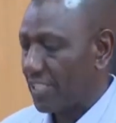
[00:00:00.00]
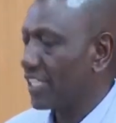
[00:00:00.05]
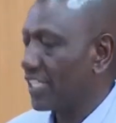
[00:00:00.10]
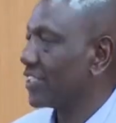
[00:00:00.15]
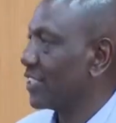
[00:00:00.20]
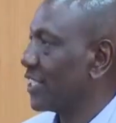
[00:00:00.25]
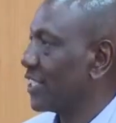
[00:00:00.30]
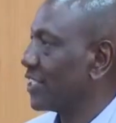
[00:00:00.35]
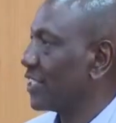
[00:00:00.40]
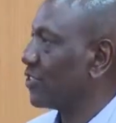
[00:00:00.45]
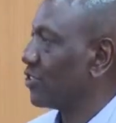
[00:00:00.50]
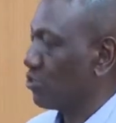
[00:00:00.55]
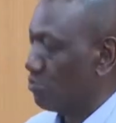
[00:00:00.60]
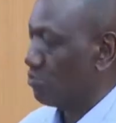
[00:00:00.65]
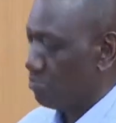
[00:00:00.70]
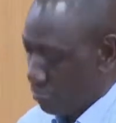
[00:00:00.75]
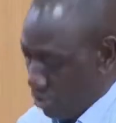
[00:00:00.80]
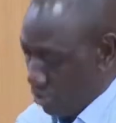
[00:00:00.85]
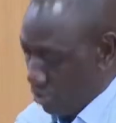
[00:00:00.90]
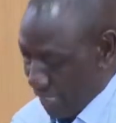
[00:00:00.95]
that seeks to
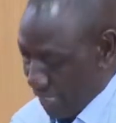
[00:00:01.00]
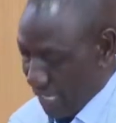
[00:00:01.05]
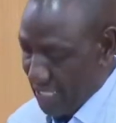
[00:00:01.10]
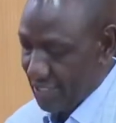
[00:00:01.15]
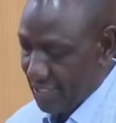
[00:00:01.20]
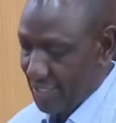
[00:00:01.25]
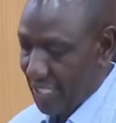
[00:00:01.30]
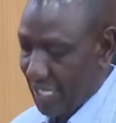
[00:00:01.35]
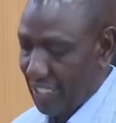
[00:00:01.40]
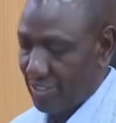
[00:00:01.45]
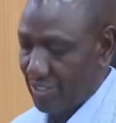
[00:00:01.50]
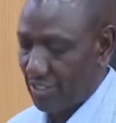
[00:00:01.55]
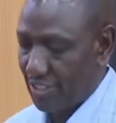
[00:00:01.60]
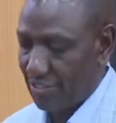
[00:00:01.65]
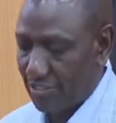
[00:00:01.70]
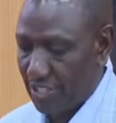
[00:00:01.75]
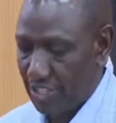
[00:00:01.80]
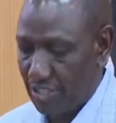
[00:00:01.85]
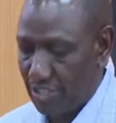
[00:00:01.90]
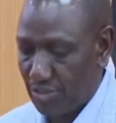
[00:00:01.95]
mobilize tax
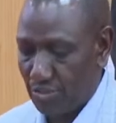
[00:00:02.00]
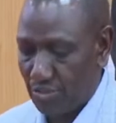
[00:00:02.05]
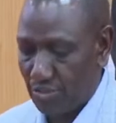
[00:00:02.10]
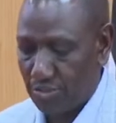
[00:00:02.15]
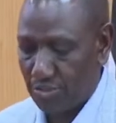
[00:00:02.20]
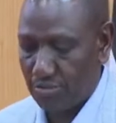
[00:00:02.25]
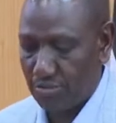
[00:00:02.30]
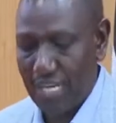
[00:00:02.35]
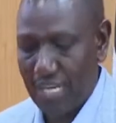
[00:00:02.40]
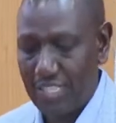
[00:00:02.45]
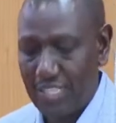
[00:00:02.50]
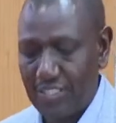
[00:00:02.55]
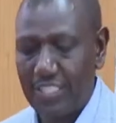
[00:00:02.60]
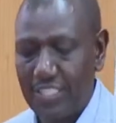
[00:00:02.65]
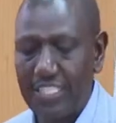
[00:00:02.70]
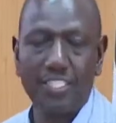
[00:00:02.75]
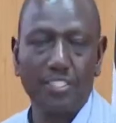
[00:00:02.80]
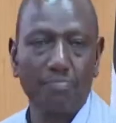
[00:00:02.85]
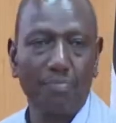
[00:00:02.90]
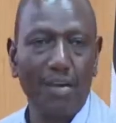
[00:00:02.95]
revenues must
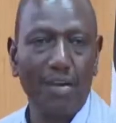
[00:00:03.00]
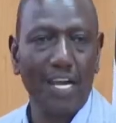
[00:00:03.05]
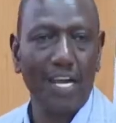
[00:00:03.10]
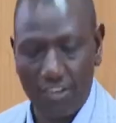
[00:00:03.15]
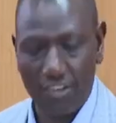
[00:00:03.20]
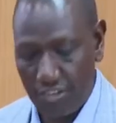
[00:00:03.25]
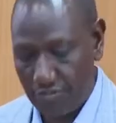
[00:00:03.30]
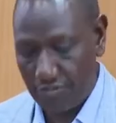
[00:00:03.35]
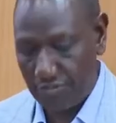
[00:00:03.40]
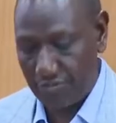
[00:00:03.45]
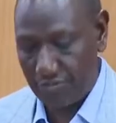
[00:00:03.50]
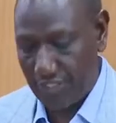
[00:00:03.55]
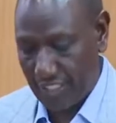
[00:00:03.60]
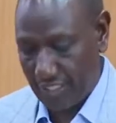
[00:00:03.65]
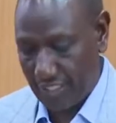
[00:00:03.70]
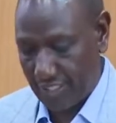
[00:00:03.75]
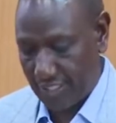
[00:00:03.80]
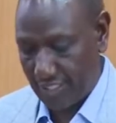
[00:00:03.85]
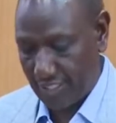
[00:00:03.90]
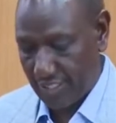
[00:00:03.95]
inspire
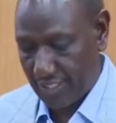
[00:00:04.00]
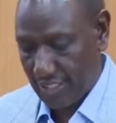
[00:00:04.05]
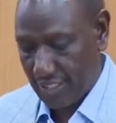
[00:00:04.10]
confidence